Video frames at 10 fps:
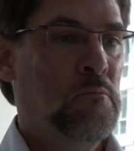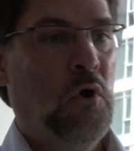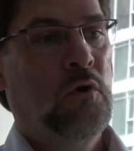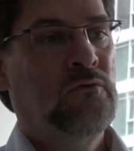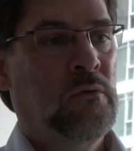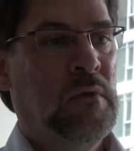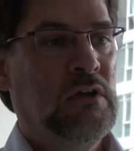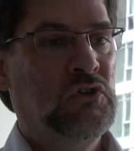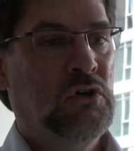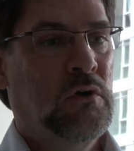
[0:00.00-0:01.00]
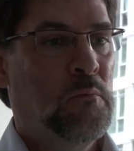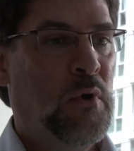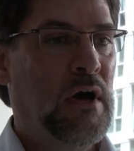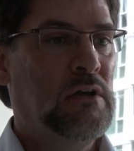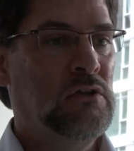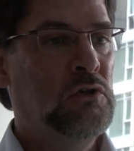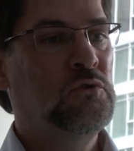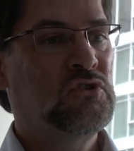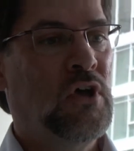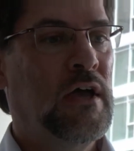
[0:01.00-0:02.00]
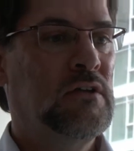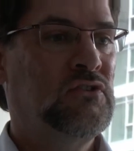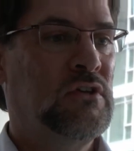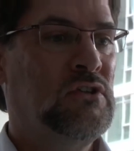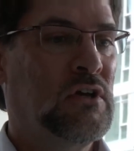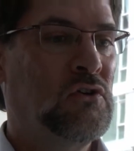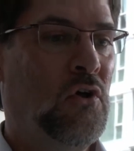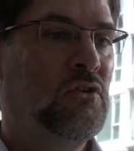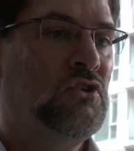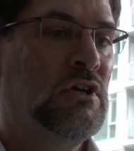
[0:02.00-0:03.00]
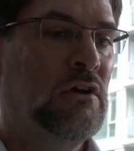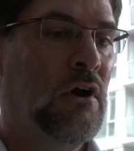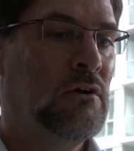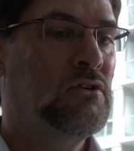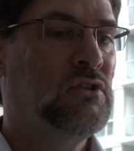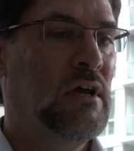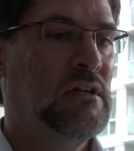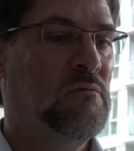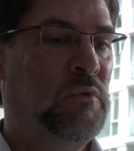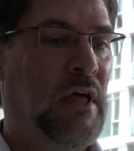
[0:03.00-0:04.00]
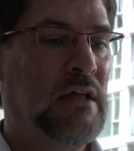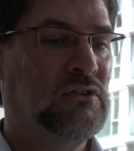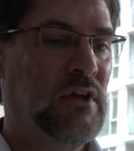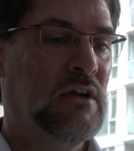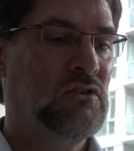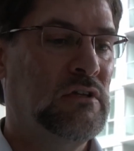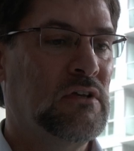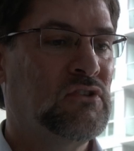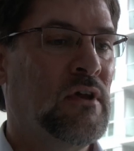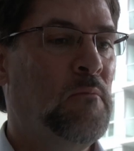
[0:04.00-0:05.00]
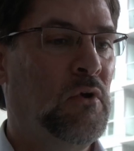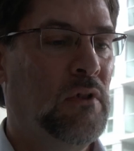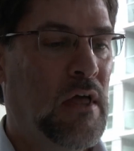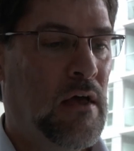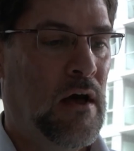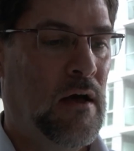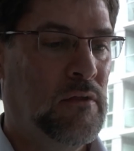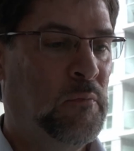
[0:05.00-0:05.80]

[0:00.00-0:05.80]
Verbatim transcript: borrowed from nature, but used science and technology and our understanding of plants to actually assemble the